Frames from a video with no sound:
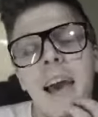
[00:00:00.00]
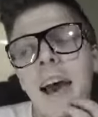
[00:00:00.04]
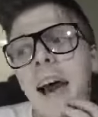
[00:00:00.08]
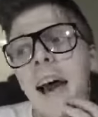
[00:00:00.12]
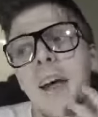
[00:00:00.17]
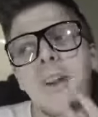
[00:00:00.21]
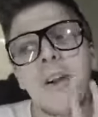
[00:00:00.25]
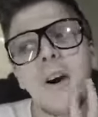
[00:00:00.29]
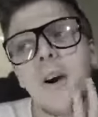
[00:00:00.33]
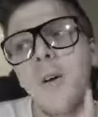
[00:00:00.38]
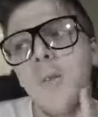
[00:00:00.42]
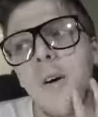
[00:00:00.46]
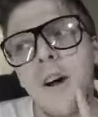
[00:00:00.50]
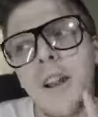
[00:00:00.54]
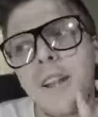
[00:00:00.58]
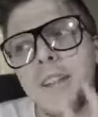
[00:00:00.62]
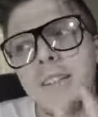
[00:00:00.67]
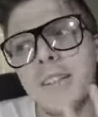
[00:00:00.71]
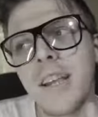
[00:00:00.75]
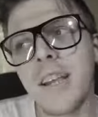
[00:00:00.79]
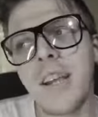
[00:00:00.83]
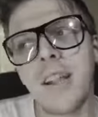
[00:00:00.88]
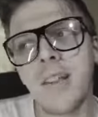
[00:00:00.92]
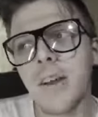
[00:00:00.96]
I don't want to
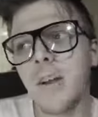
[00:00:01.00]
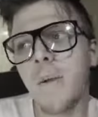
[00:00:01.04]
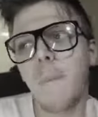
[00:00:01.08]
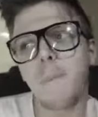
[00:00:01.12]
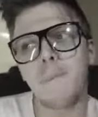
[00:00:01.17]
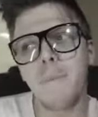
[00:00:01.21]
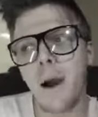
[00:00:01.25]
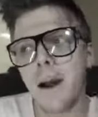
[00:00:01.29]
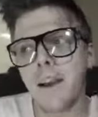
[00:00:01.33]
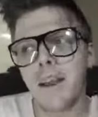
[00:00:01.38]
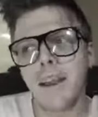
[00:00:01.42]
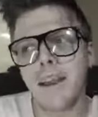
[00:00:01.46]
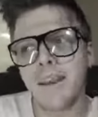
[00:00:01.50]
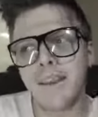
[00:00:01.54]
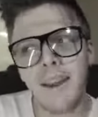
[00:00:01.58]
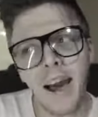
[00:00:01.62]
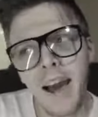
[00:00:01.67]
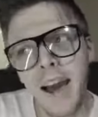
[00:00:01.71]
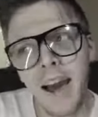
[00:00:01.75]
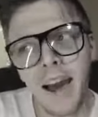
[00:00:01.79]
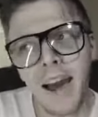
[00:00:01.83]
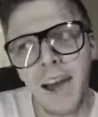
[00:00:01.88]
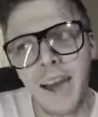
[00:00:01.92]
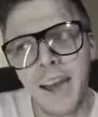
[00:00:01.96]
see a little bunny
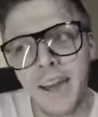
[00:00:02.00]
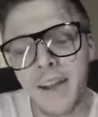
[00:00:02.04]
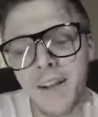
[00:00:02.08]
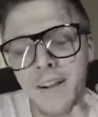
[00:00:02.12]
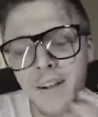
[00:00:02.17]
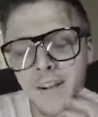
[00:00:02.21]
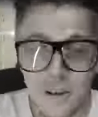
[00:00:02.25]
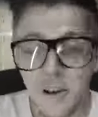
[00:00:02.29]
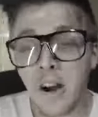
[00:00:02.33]
die.